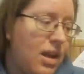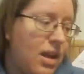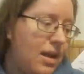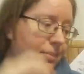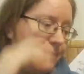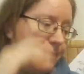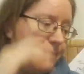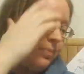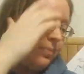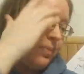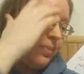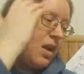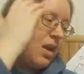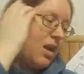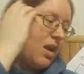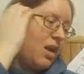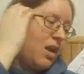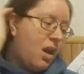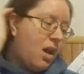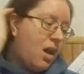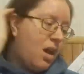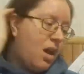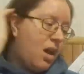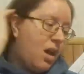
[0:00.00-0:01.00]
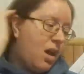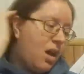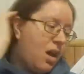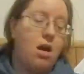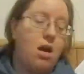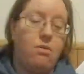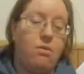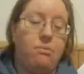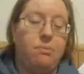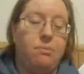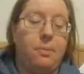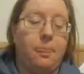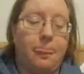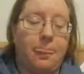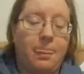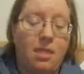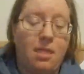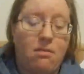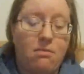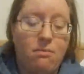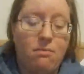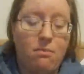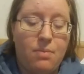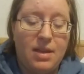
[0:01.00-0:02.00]
Okay.
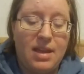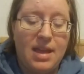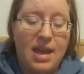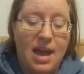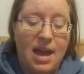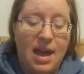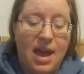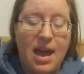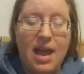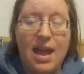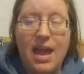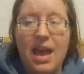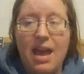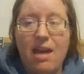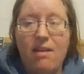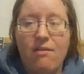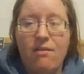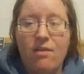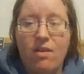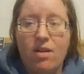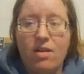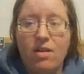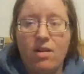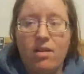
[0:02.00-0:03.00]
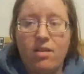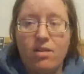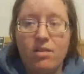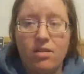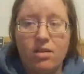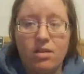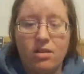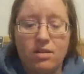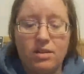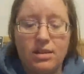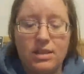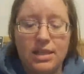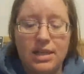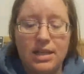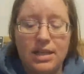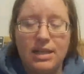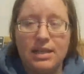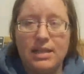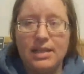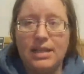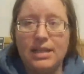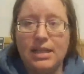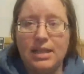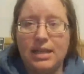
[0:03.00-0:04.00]
But yeah, I have another
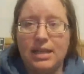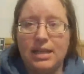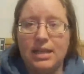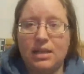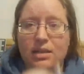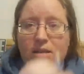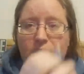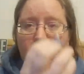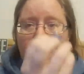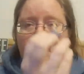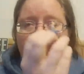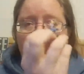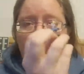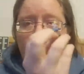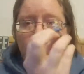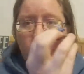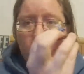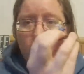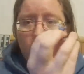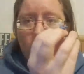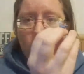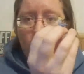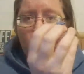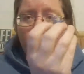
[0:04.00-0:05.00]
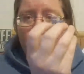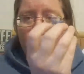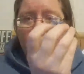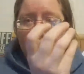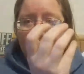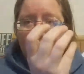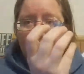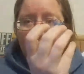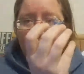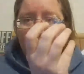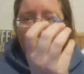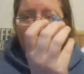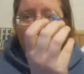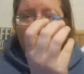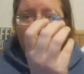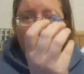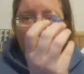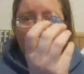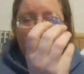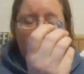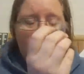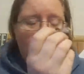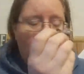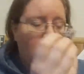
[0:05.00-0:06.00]
D&D little
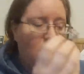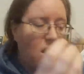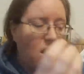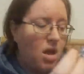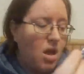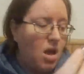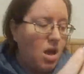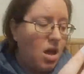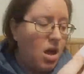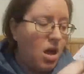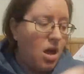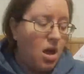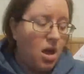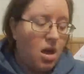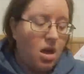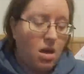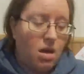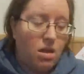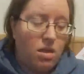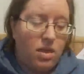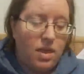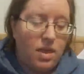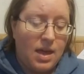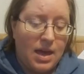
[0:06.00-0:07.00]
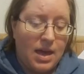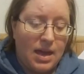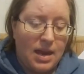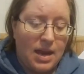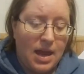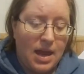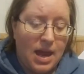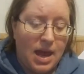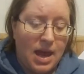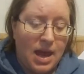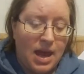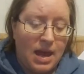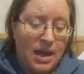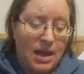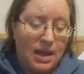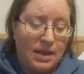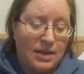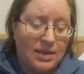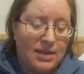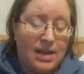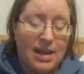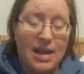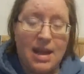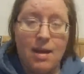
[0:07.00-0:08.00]
minifigure
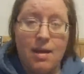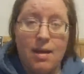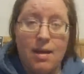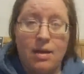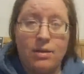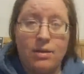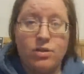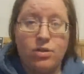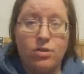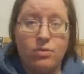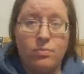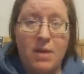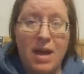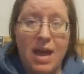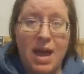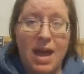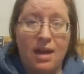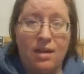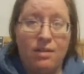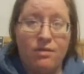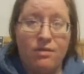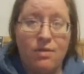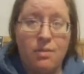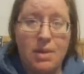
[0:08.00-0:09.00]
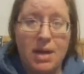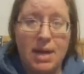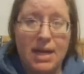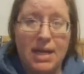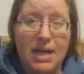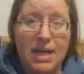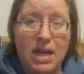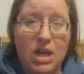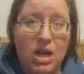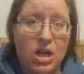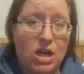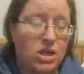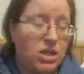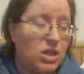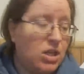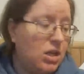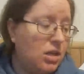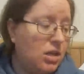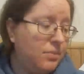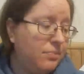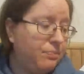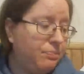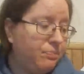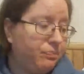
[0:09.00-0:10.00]
because I got a 2-pack for my
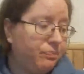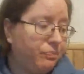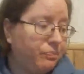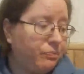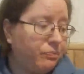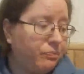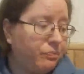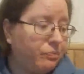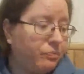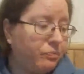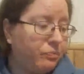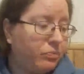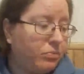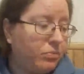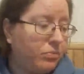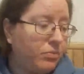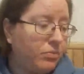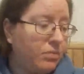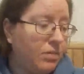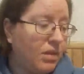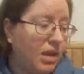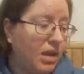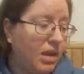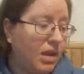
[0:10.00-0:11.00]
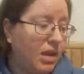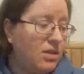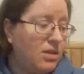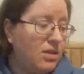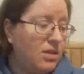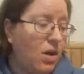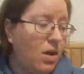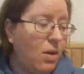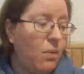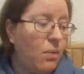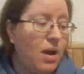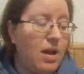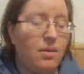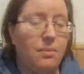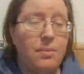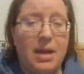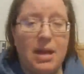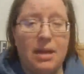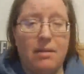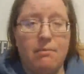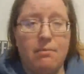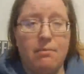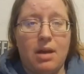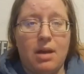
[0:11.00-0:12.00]
character. And so I want to
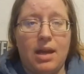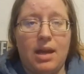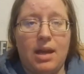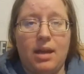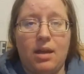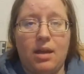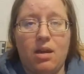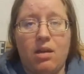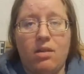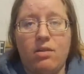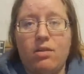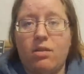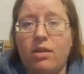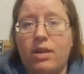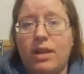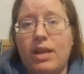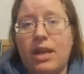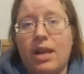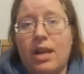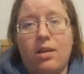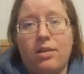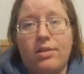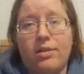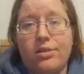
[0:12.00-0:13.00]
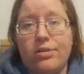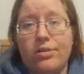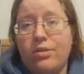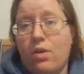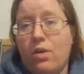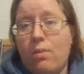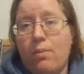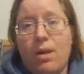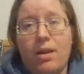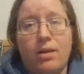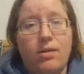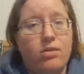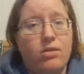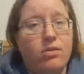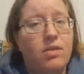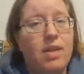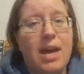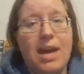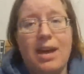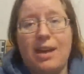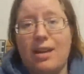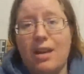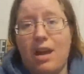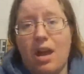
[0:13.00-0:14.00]
paint my other character, so I might do
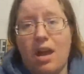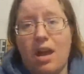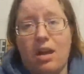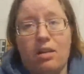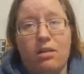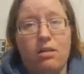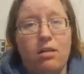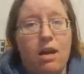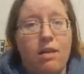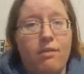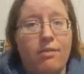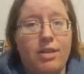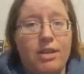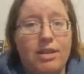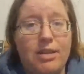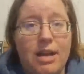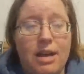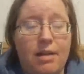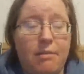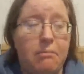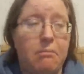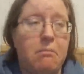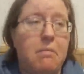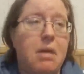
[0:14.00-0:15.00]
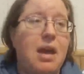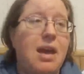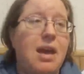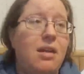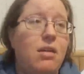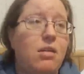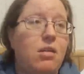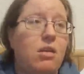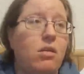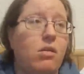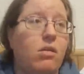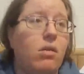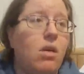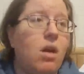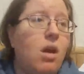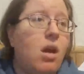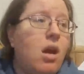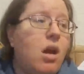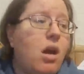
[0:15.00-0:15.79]
that on crafty time. I don't know.